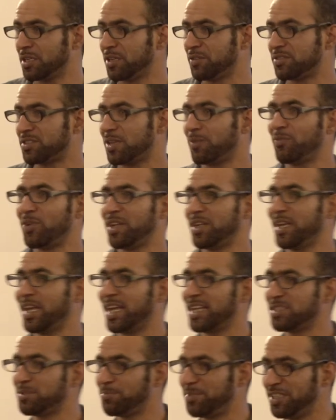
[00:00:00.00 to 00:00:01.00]
If someone
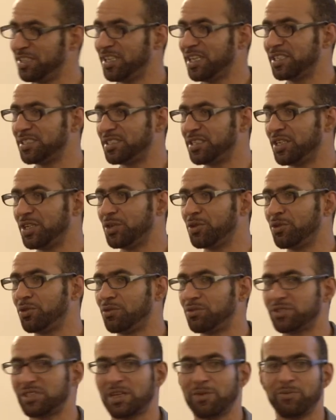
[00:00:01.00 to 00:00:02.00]
has PTSD
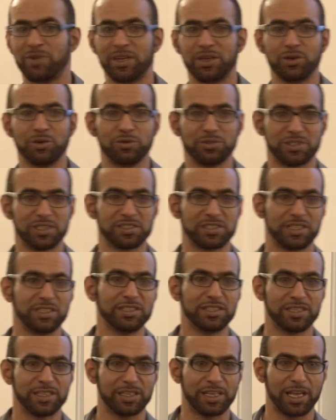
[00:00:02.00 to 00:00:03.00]
or someone who
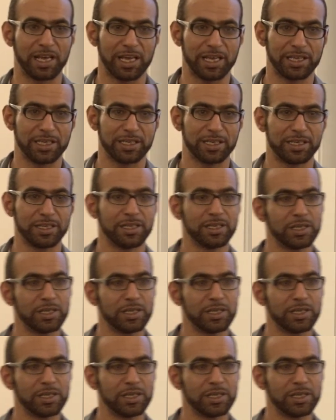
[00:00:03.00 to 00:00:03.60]
doesn't like